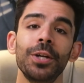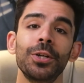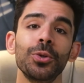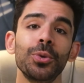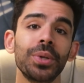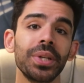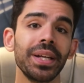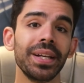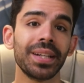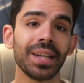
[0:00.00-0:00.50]
to
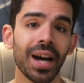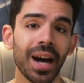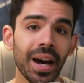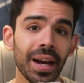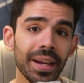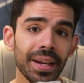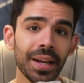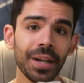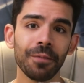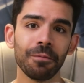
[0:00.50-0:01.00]
create
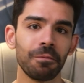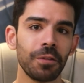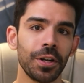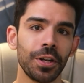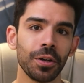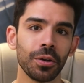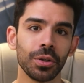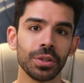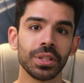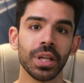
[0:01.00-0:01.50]
high-end
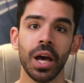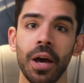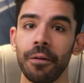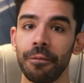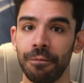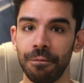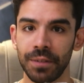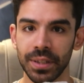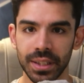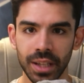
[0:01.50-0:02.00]
videos
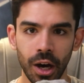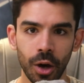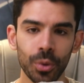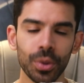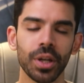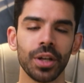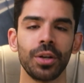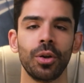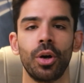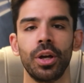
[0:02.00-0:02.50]

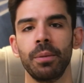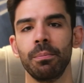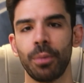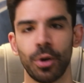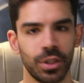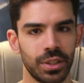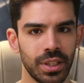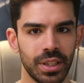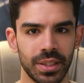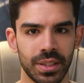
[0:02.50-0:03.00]
without annoying
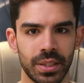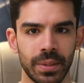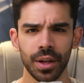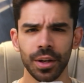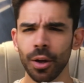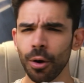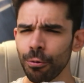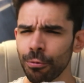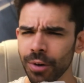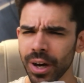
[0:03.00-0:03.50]
pauses.
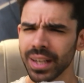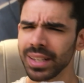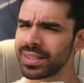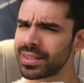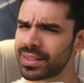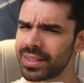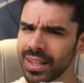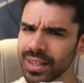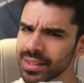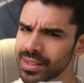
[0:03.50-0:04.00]
Now why
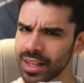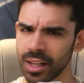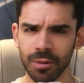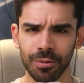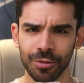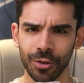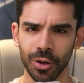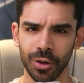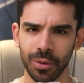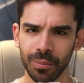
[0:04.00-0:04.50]
is this
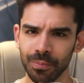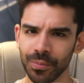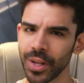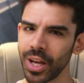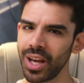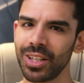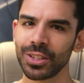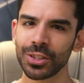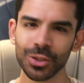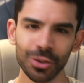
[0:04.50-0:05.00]
helpful?
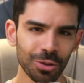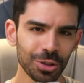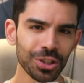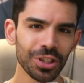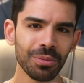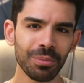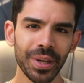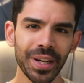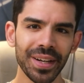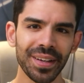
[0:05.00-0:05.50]
Social
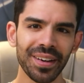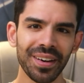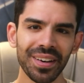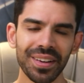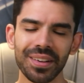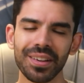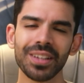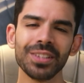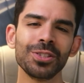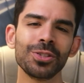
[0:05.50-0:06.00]
media
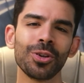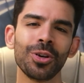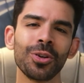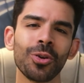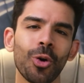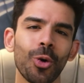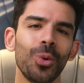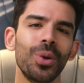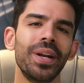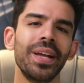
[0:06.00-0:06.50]
runs on
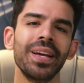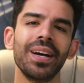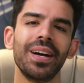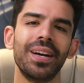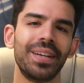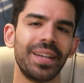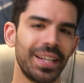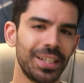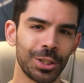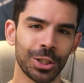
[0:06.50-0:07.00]
holding
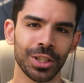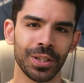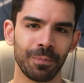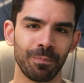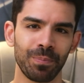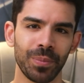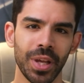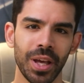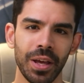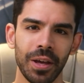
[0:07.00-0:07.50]
attention
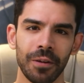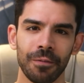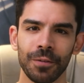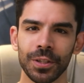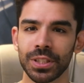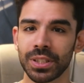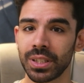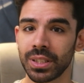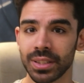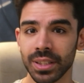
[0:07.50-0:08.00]

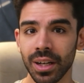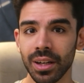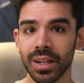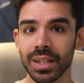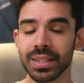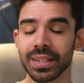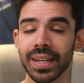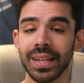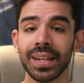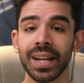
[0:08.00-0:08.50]
which
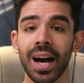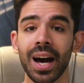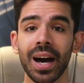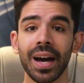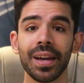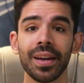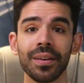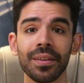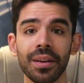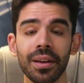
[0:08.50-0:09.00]
results in
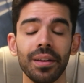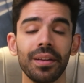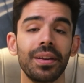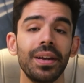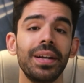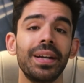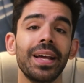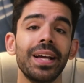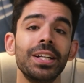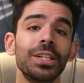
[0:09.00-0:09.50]
higher
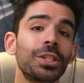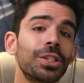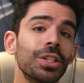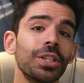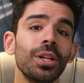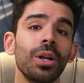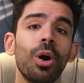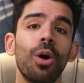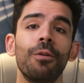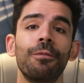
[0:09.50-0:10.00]

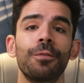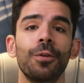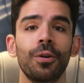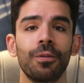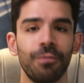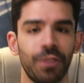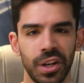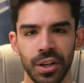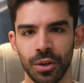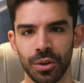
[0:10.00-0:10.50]
retention of your
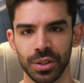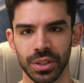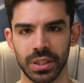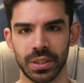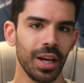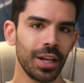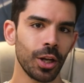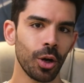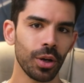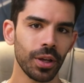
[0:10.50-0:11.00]
videos.
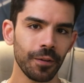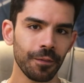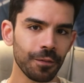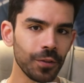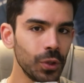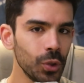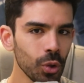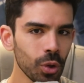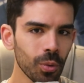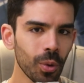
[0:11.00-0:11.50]
Now, if
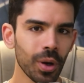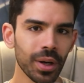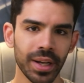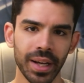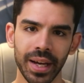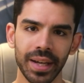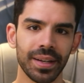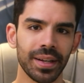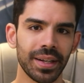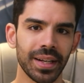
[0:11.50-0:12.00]
you want
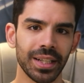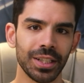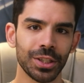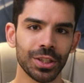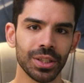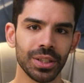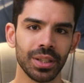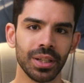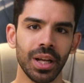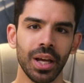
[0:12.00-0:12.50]
high
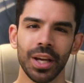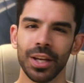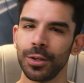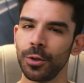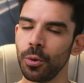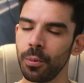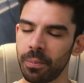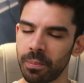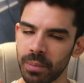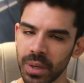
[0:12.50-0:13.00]
retention,
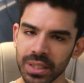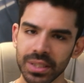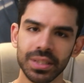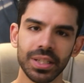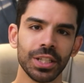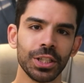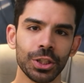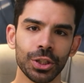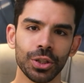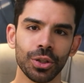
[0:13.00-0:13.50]
you must
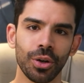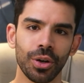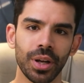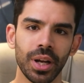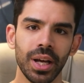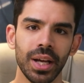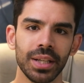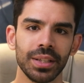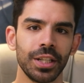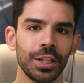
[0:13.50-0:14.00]
ensure
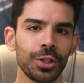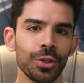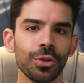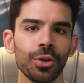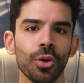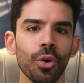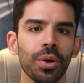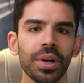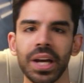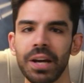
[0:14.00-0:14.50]
that you
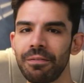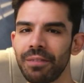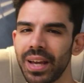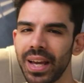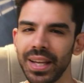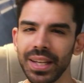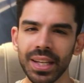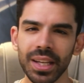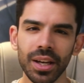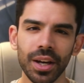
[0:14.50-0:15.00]
don't have
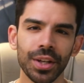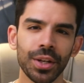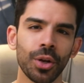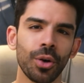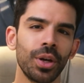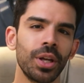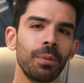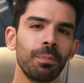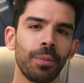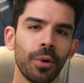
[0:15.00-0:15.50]
any
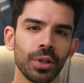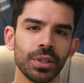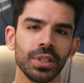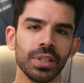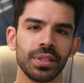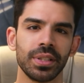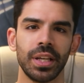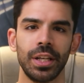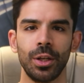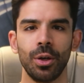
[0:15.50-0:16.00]
annoying
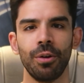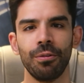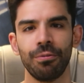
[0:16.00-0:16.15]
pauses in your